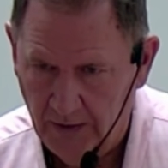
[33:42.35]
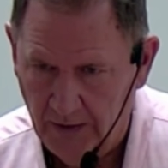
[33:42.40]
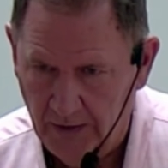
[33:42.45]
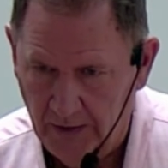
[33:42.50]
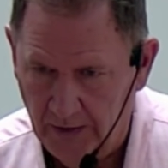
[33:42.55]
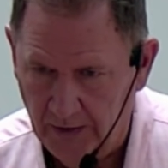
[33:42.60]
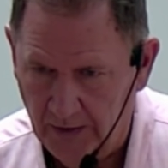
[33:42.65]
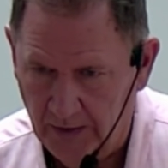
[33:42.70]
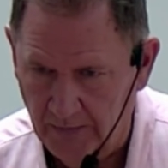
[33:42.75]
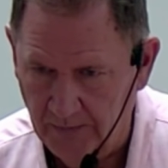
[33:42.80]

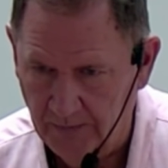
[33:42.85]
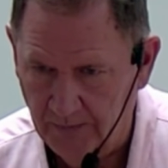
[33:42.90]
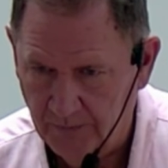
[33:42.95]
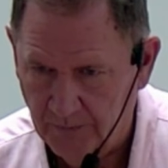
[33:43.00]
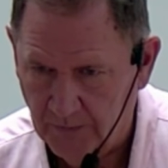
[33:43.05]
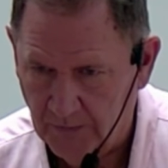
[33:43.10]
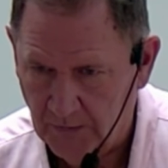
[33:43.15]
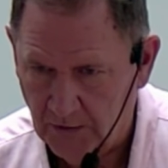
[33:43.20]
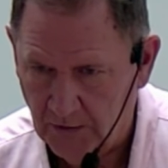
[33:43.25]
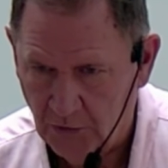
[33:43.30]
And
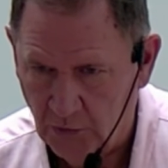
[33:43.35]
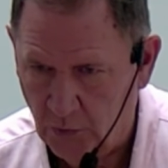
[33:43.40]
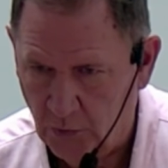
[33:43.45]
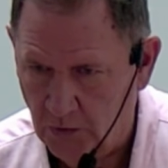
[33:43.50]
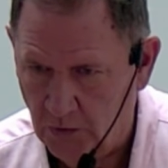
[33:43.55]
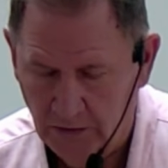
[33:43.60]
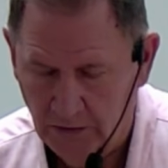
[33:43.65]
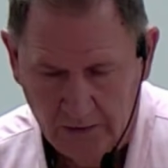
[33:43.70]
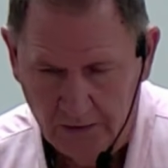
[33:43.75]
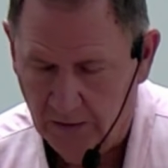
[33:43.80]
I'm
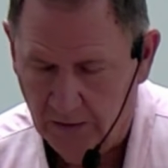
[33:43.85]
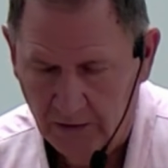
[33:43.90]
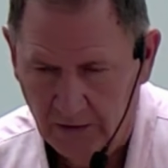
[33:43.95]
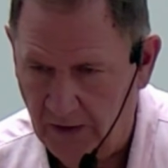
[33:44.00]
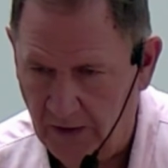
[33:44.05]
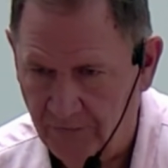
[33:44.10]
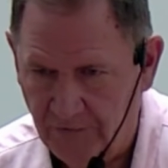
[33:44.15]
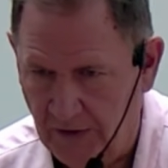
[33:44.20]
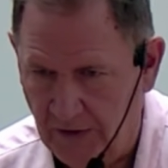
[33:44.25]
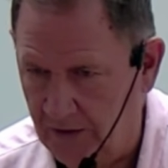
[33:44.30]

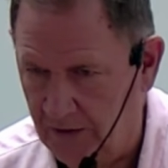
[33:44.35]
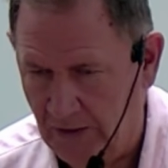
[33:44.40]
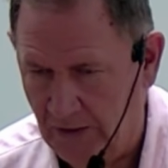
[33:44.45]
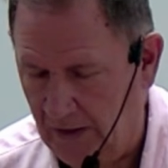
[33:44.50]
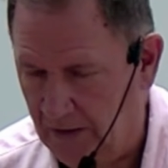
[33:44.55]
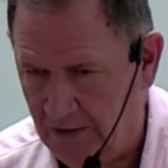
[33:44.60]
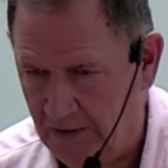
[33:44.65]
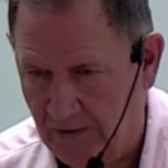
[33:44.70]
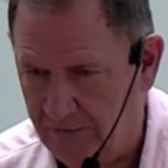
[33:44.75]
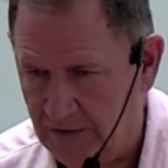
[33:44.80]
11 and
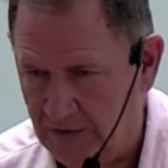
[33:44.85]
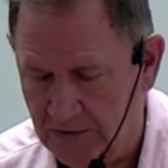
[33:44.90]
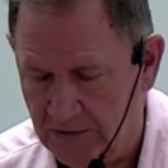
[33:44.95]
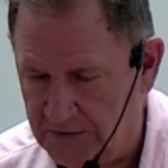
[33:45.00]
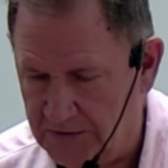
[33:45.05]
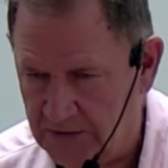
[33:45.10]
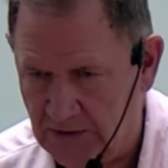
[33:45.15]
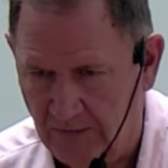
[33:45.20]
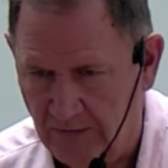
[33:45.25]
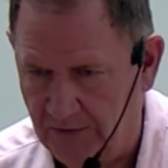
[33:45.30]

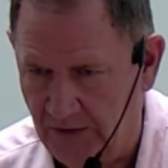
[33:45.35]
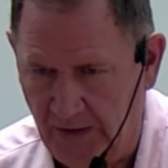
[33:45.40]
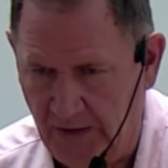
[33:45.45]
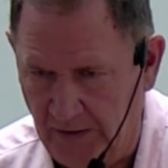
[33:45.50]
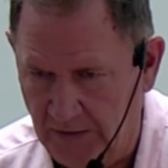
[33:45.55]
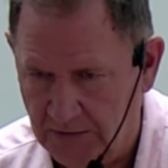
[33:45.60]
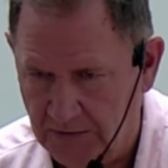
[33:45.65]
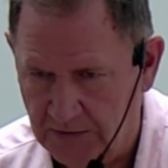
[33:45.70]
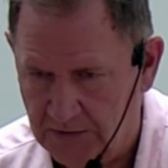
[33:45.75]
7/8.